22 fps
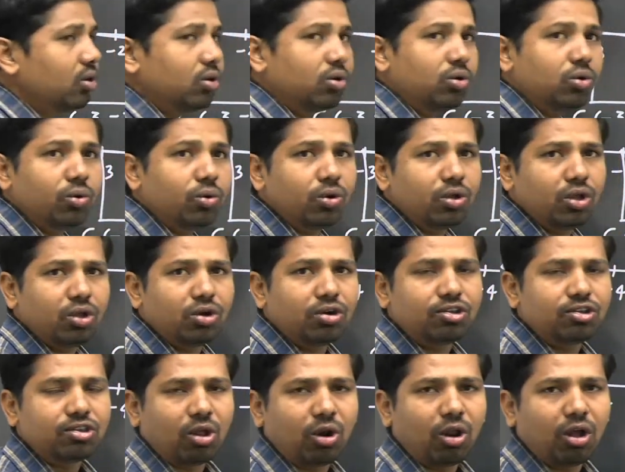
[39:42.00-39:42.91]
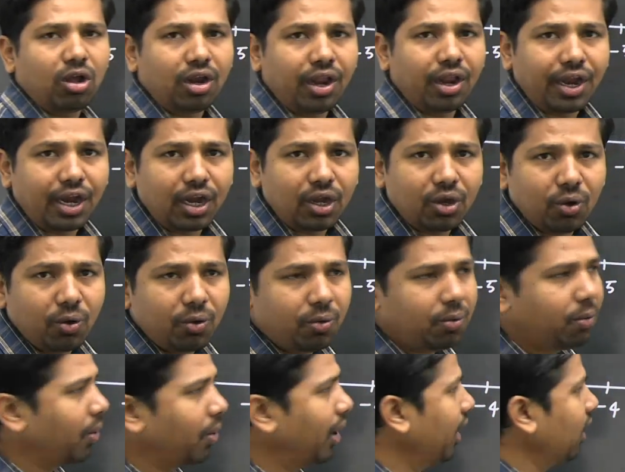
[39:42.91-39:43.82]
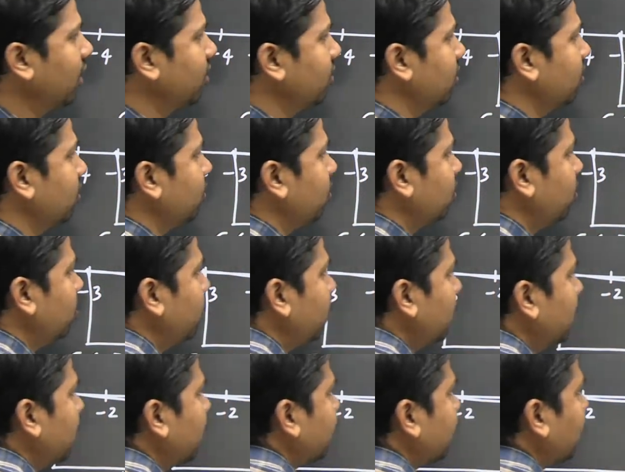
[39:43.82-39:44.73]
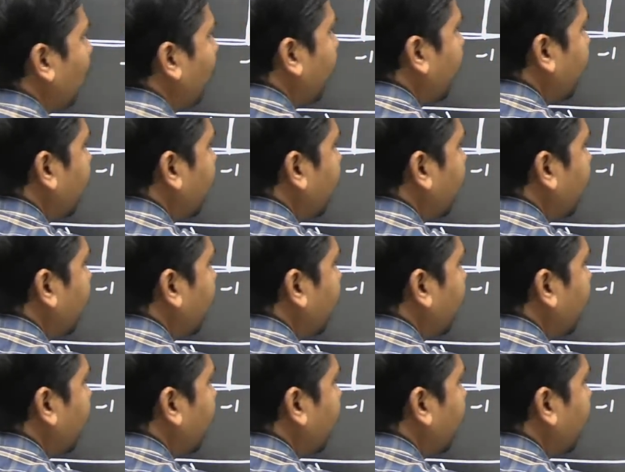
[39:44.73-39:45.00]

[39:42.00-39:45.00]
2 units along negative y-axis, 2 units along